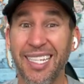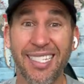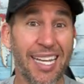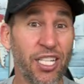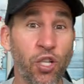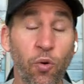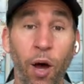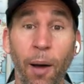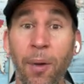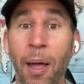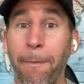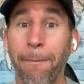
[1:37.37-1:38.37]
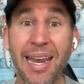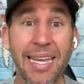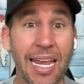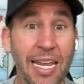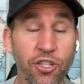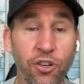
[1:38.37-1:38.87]
sets you up,
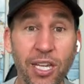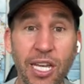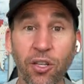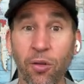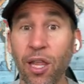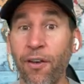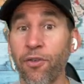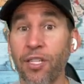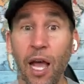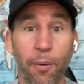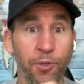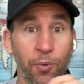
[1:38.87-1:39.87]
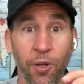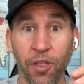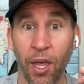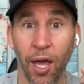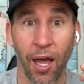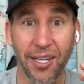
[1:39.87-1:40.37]
maintains your ketone levels, helps
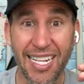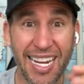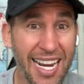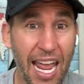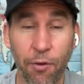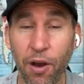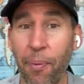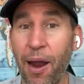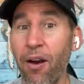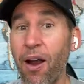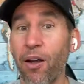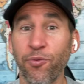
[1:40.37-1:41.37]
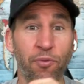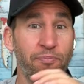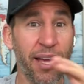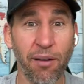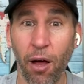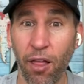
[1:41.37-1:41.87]
with DNA repair, helps with
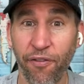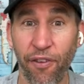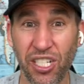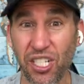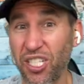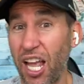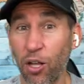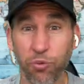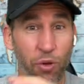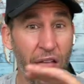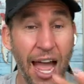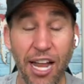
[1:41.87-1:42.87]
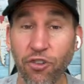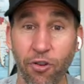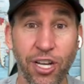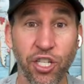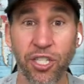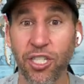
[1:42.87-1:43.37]
metabolic functions, helps with
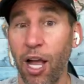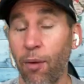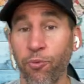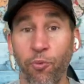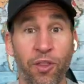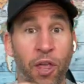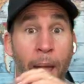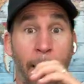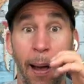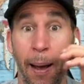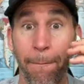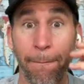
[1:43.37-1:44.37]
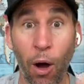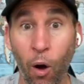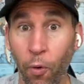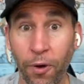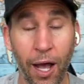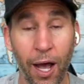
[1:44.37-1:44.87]
hydrations, helps with uh,
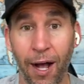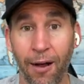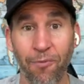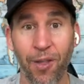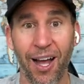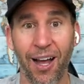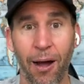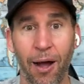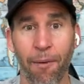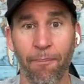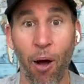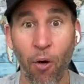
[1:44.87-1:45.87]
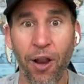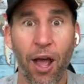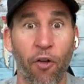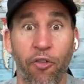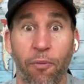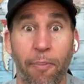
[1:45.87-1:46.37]
bone, uh, uh bone
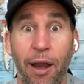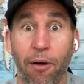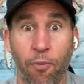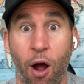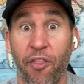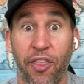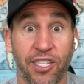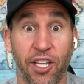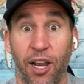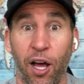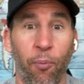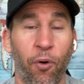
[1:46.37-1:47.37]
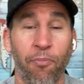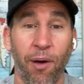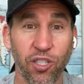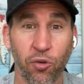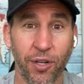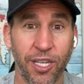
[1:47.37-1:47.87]
health or better broth that's going to help with
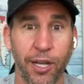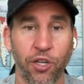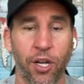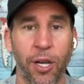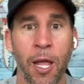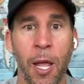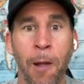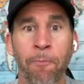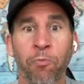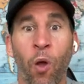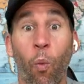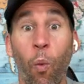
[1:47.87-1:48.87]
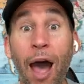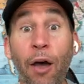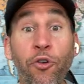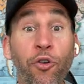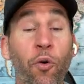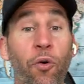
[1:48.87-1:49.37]
muscle retention
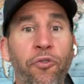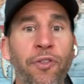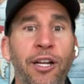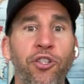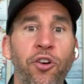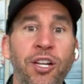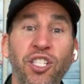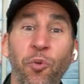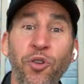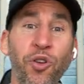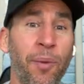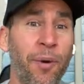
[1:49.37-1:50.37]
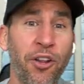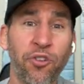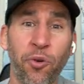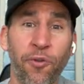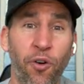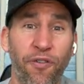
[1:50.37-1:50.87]
while you're going through that journey. So when you come out of your
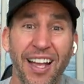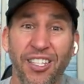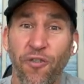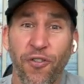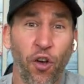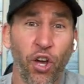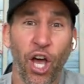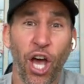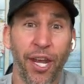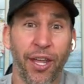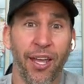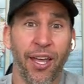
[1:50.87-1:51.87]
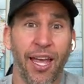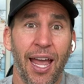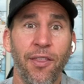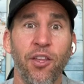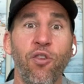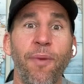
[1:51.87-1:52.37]
24 fast, you feel good.
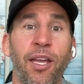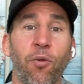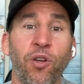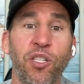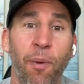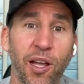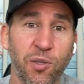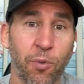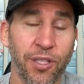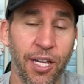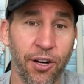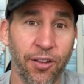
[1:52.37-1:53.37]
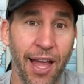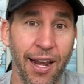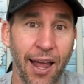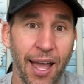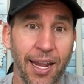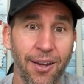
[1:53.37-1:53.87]
And then you make a responsible dinner
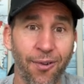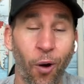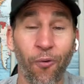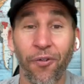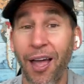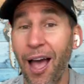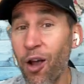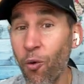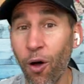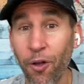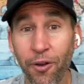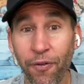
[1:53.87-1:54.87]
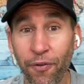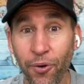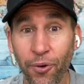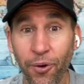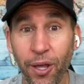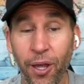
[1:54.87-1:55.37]
that night, hopefully high quality
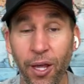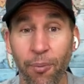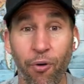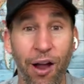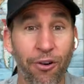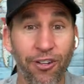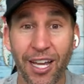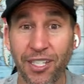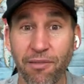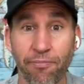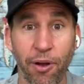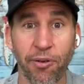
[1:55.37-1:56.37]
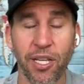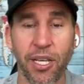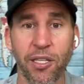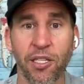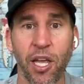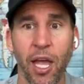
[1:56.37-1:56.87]
food, prioritizing
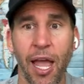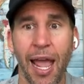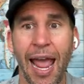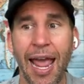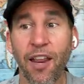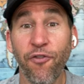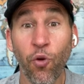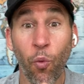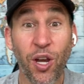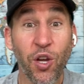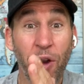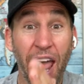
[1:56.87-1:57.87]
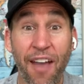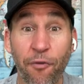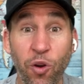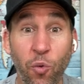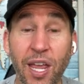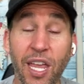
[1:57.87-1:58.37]
proteins. And if you we do it
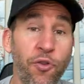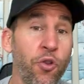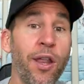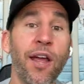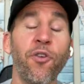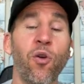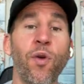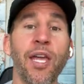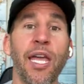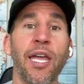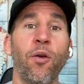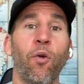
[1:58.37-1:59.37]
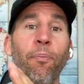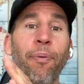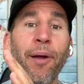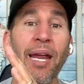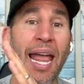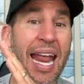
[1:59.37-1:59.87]
every week. If you do it every week, it will
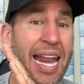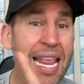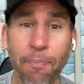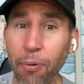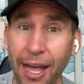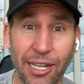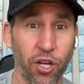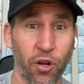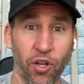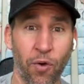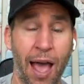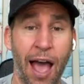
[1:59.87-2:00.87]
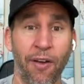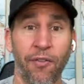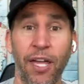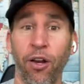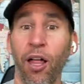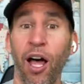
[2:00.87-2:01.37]
break any plateau you have.
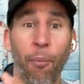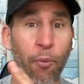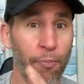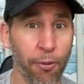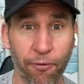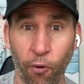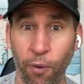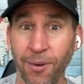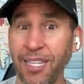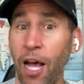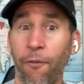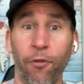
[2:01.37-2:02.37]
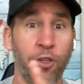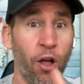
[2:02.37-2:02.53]
It'll help with performance, help with